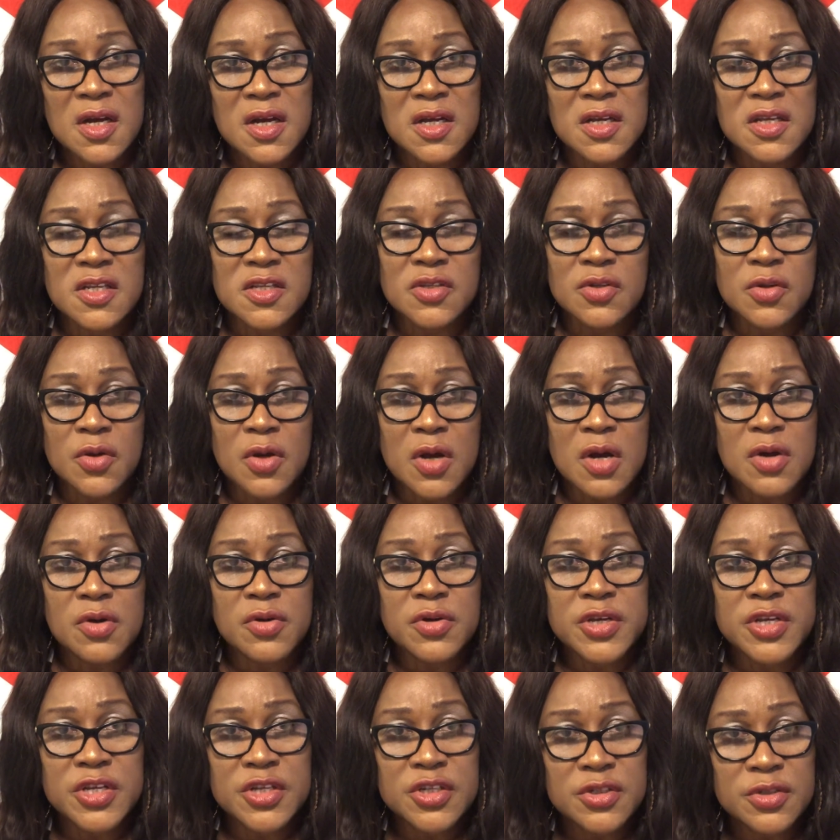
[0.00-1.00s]
his or her
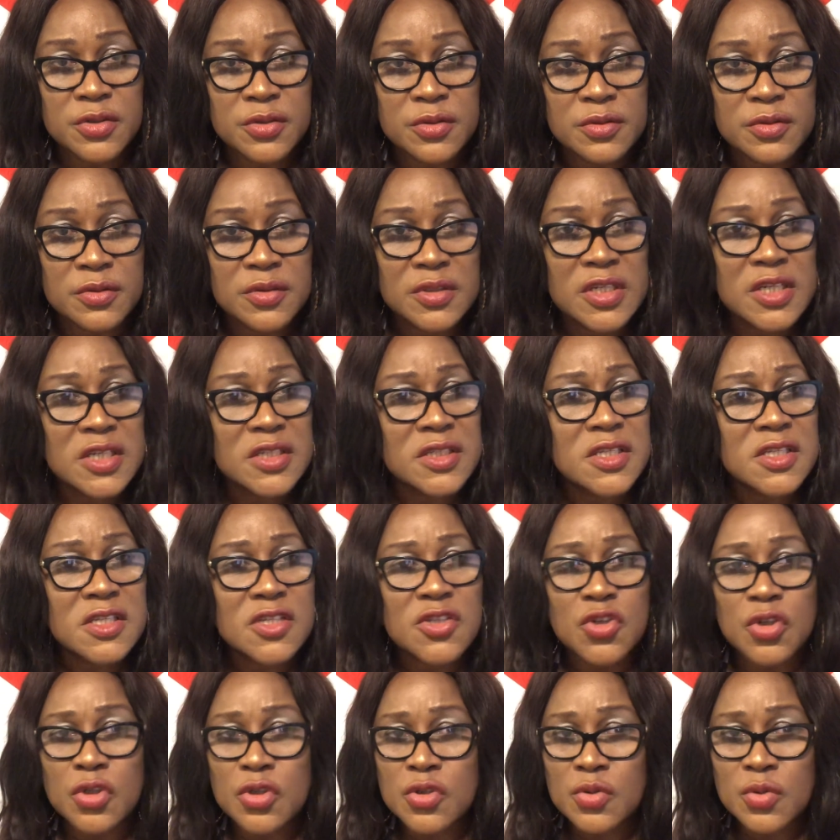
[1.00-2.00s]
occasion, it is
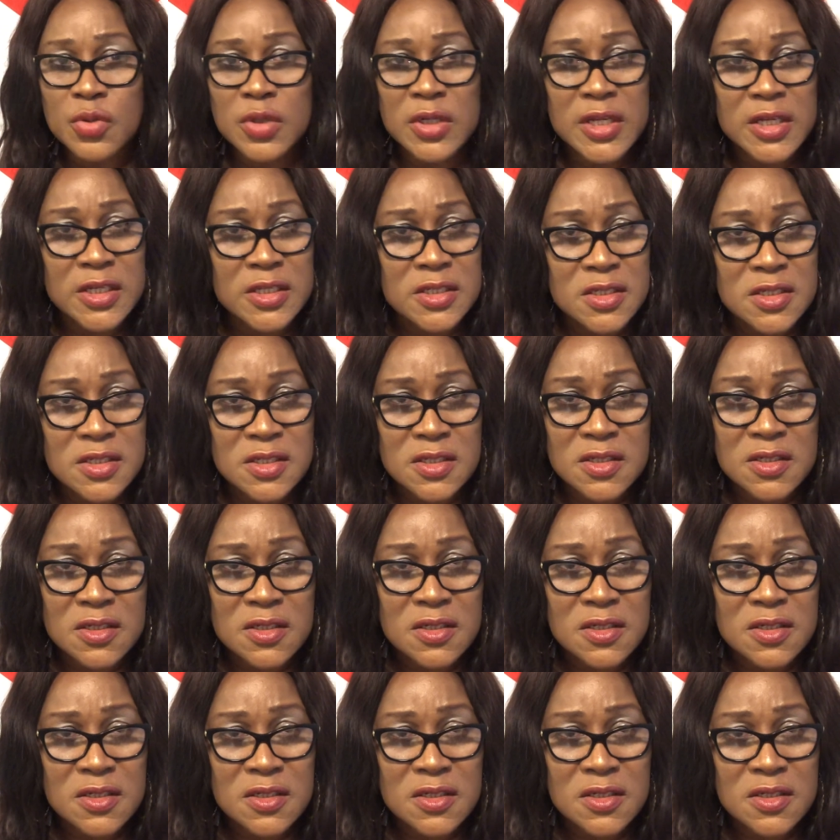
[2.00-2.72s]
not too late.